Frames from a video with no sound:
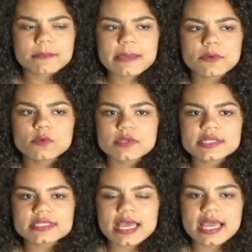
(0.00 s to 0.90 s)
people
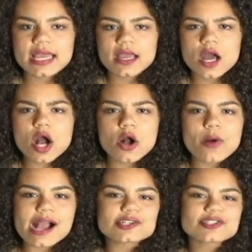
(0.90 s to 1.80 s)
will say,
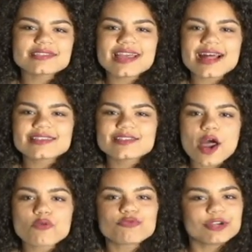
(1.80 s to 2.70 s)
oh, his dad's
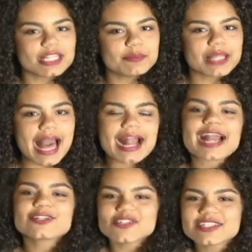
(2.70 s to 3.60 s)
not really black
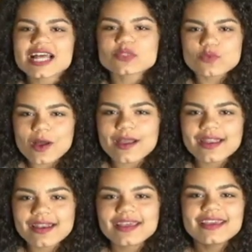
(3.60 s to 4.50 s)
dad's
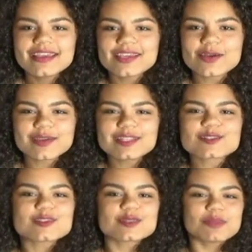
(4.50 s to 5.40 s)
white. You know, he
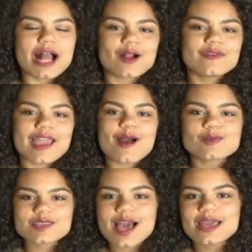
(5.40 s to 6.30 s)
just is black on the
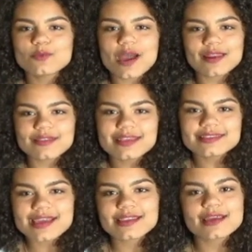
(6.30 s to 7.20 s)
outside and white on the
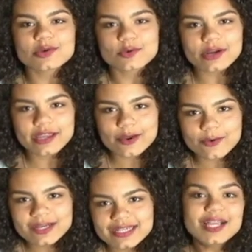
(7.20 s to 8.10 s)
inside like an
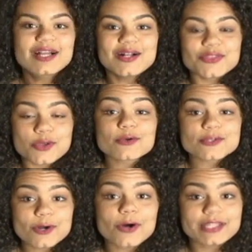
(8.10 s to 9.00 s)
Oreo.
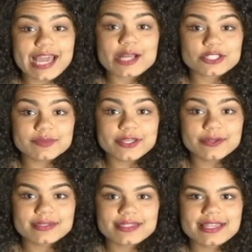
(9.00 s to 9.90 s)
Those are all the
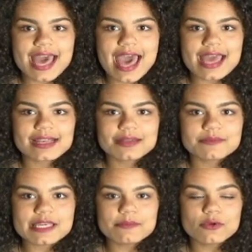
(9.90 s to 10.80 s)
attributes that
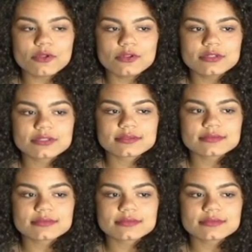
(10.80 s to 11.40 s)
people